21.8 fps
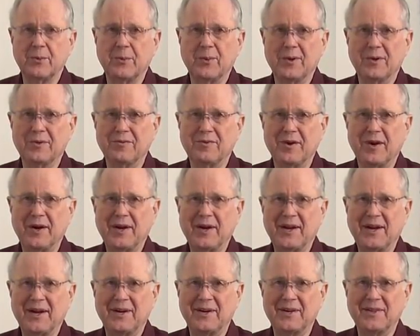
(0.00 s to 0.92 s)
We'll
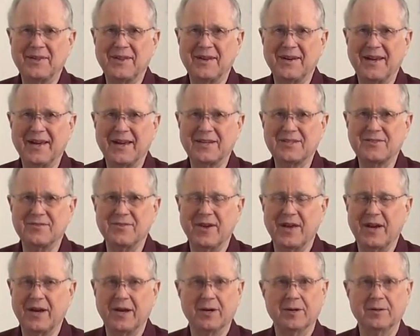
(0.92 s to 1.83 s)
find out in the next
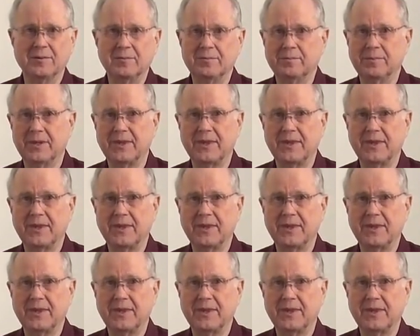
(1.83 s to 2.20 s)
video.